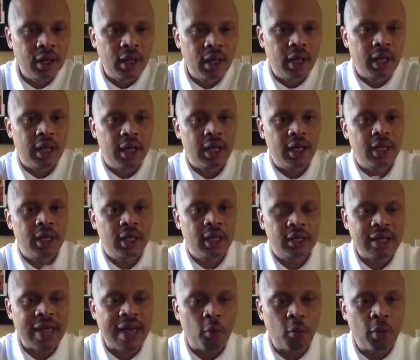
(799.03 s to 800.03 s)
and
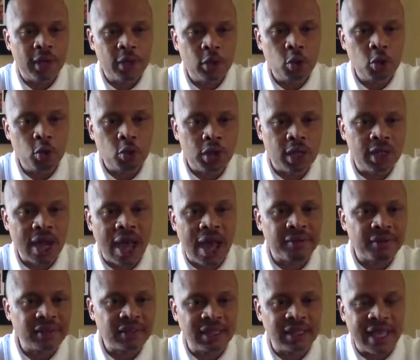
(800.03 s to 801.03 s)
that way you can
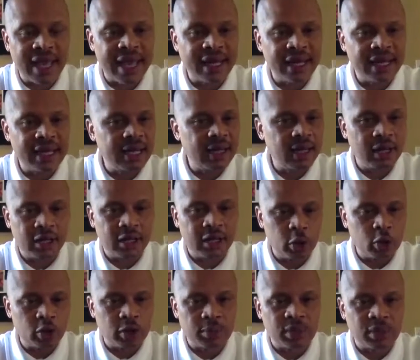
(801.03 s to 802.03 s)
obviously edit it and
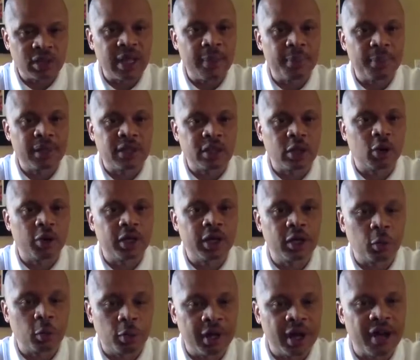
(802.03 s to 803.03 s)
do some snippets on
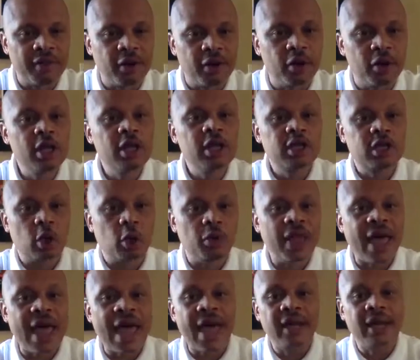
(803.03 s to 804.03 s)
it or whatever, so
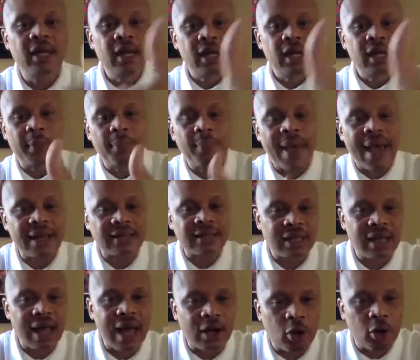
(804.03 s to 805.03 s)
that, like
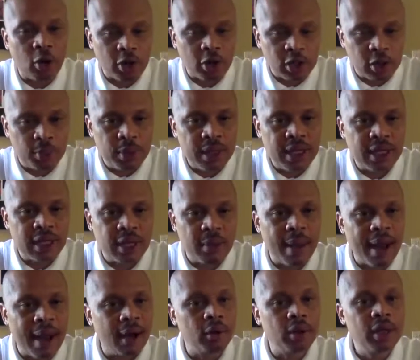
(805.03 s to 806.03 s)
Pastor Lockhart is speaking
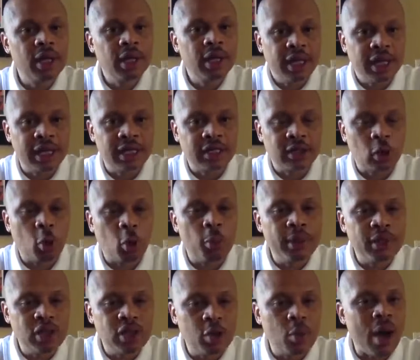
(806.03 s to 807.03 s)
about, his
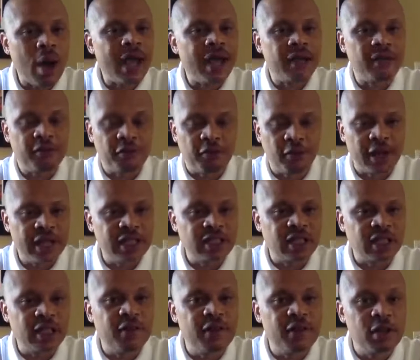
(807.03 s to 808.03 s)
OBGYN
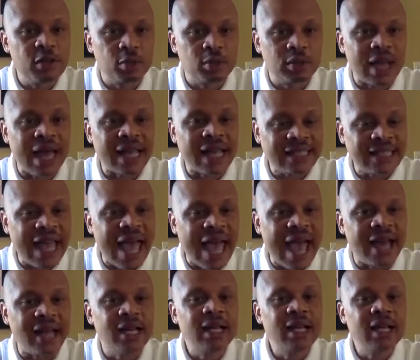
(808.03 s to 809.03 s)
friends, individuals like
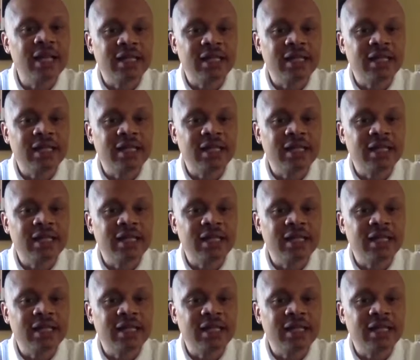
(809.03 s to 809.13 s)
that,